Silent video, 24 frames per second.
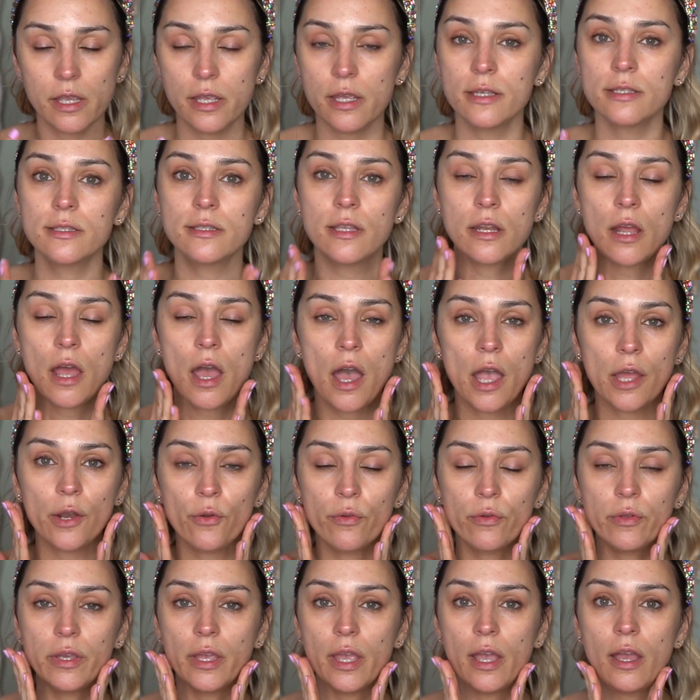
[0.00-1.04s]
is that I
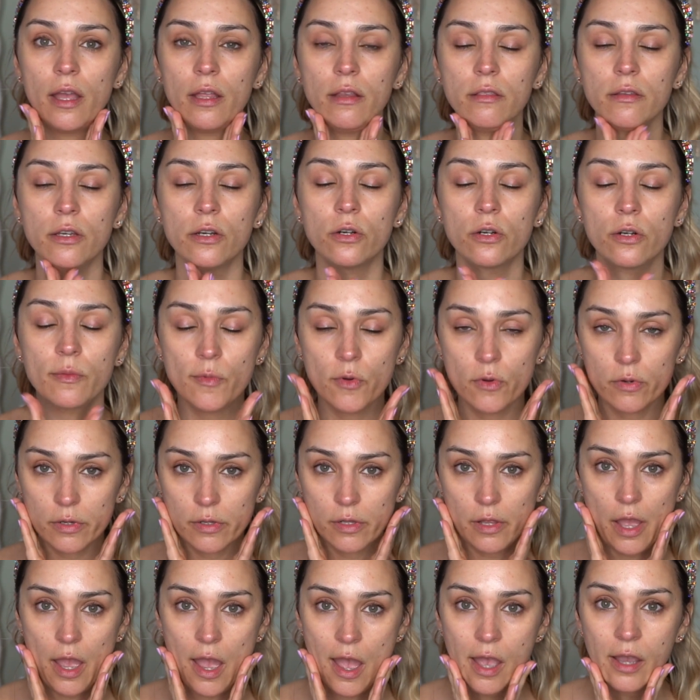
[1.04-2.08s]
don't get the
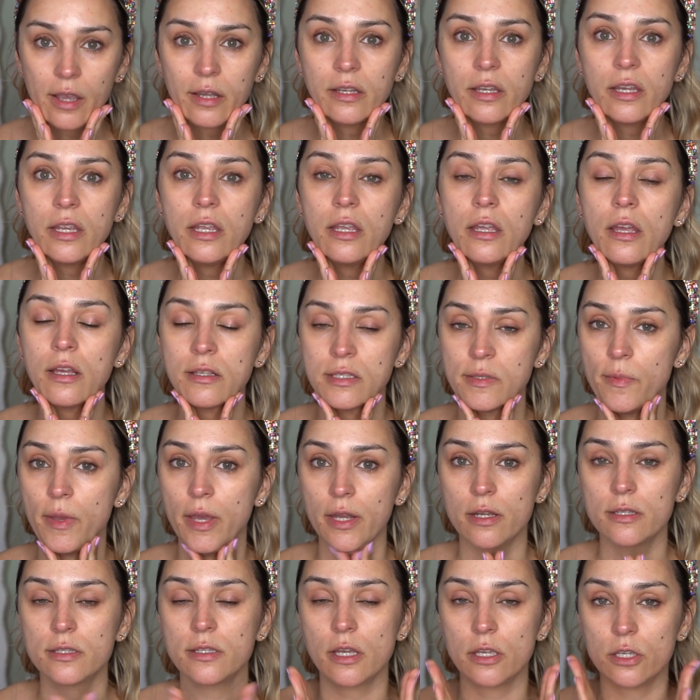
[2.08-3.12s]
hormonal acne as bad
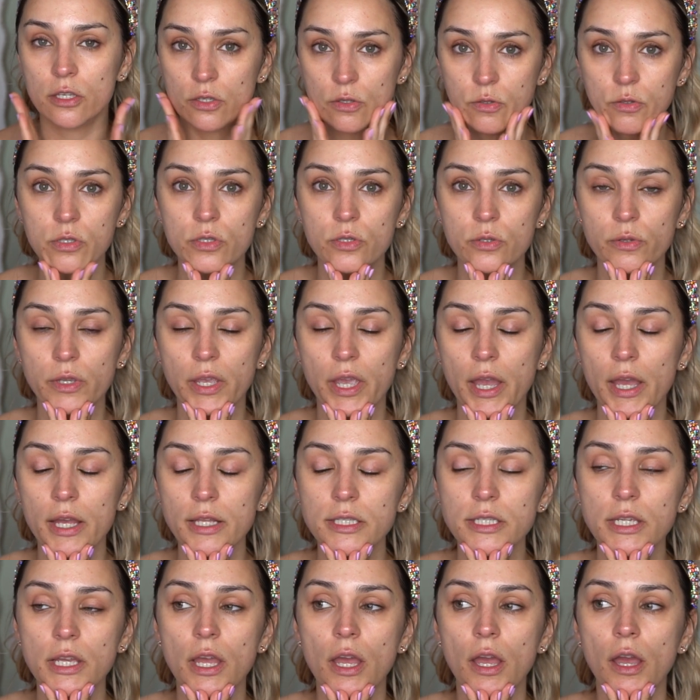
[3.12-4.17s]
as I used to
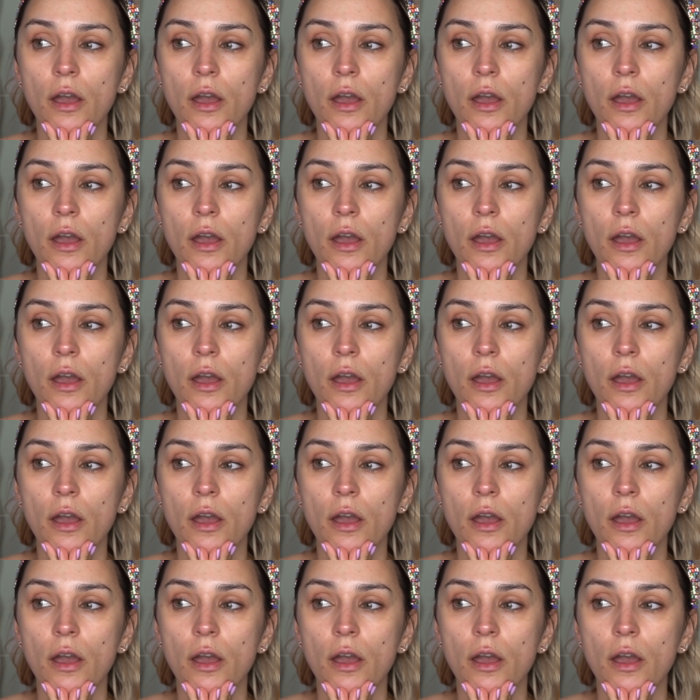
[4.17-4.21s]
get.